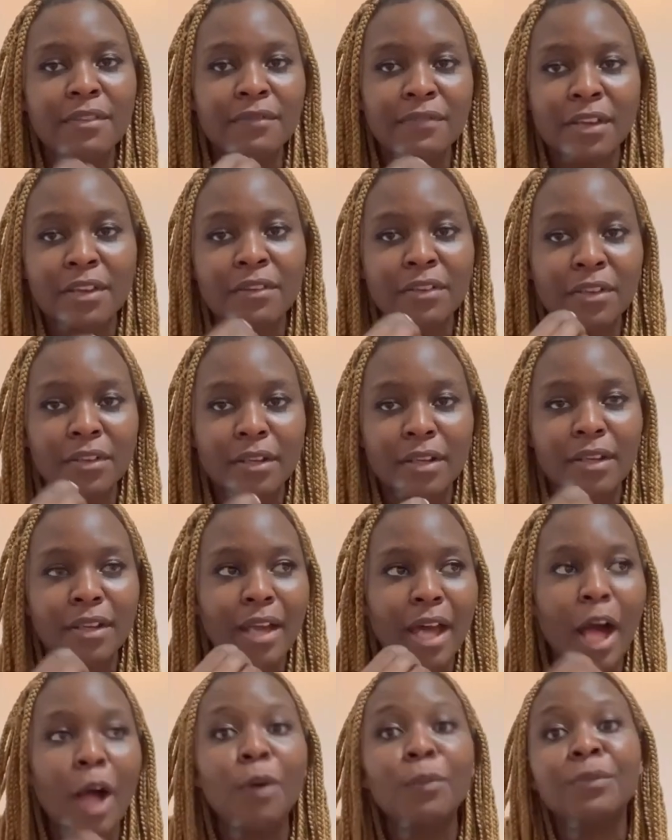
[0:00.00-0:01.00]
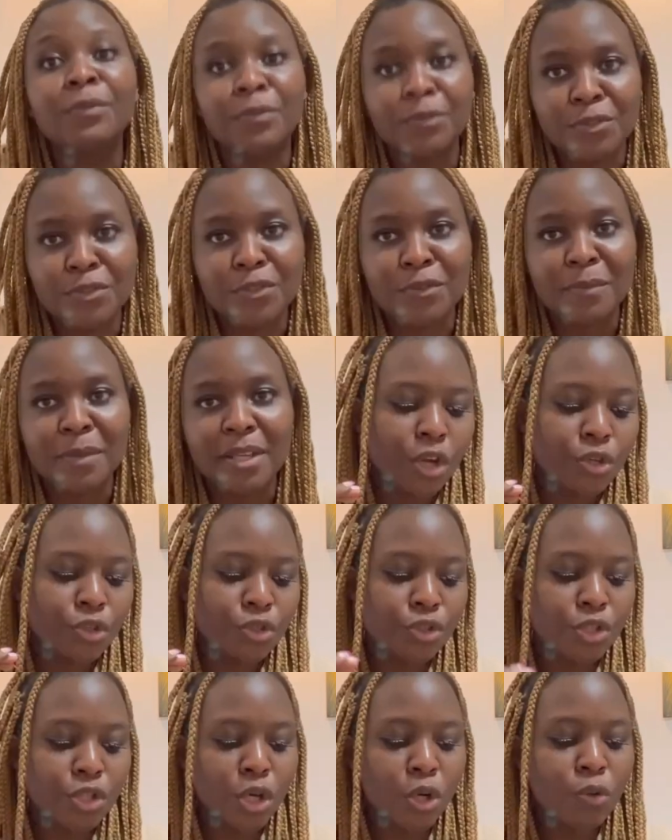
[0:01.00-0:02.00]
very helpful to me.
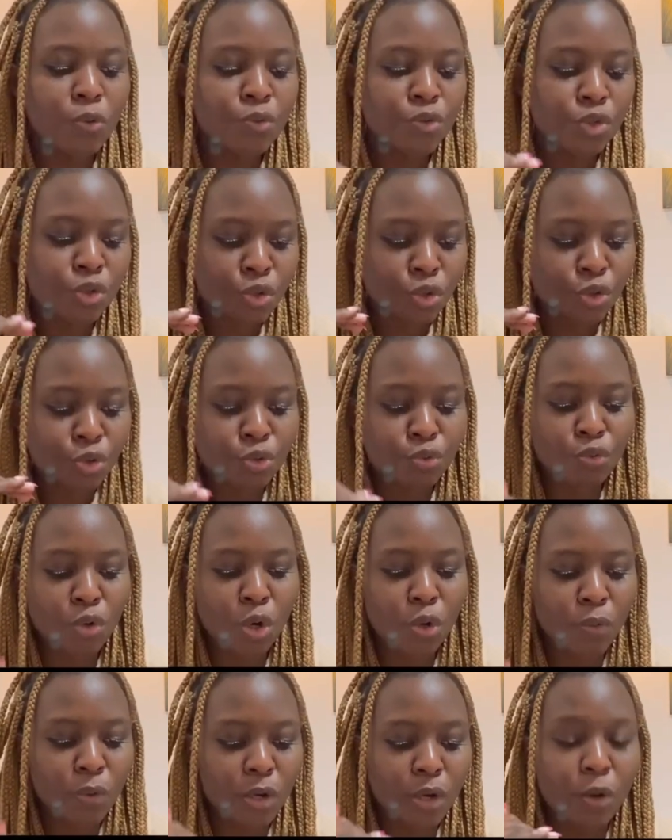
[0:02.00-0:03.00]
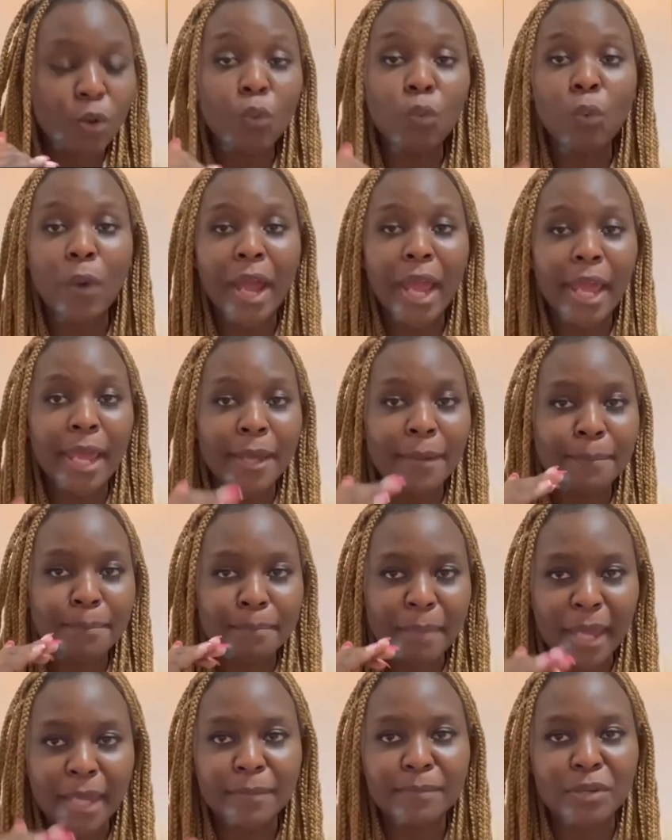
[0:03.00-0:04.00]
Don't throw away
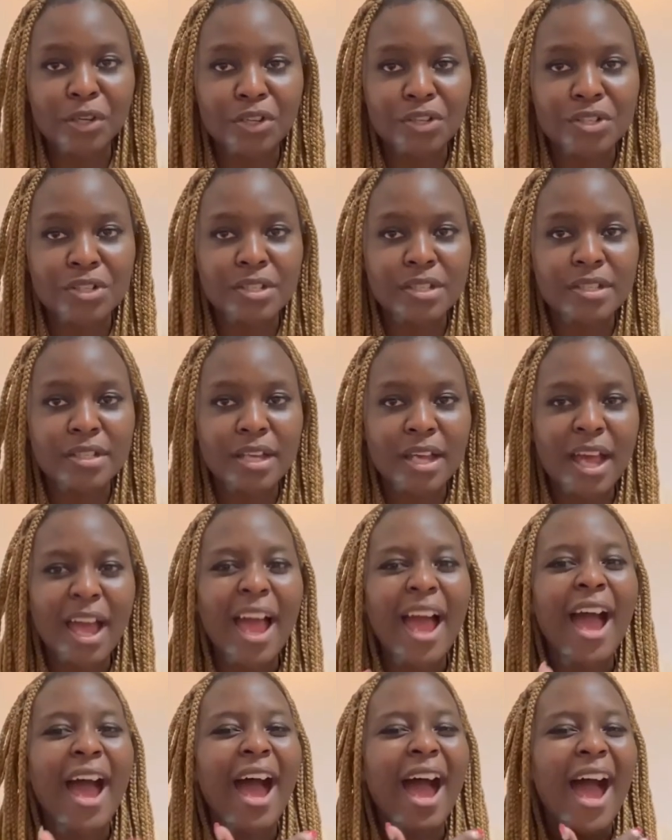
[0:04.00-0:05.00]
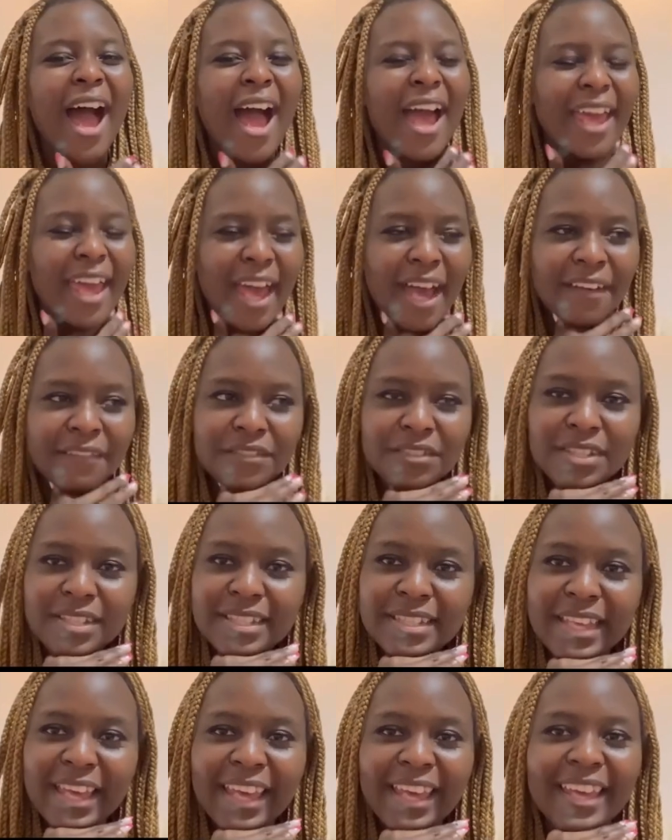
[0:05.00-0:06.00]
papers. I have to
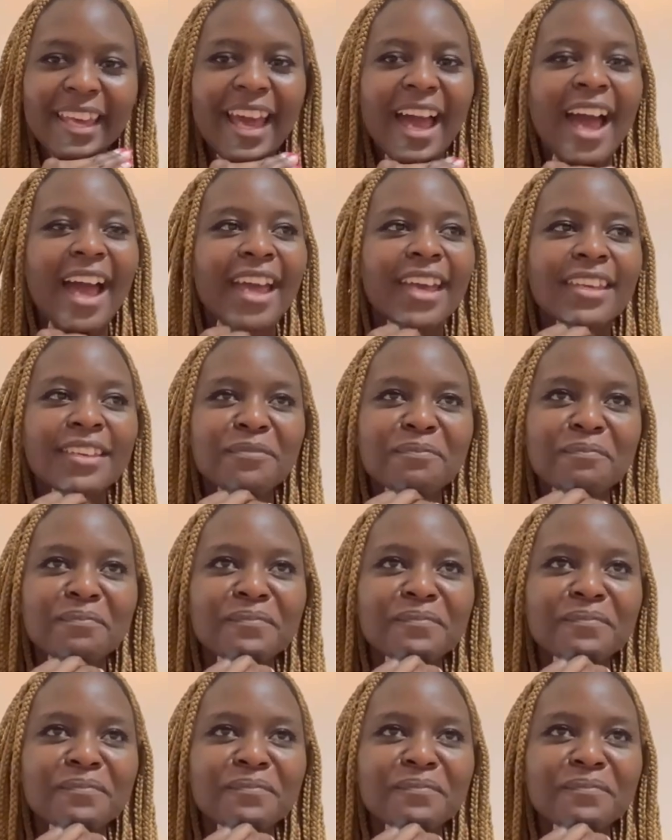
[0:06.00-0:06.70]
say, I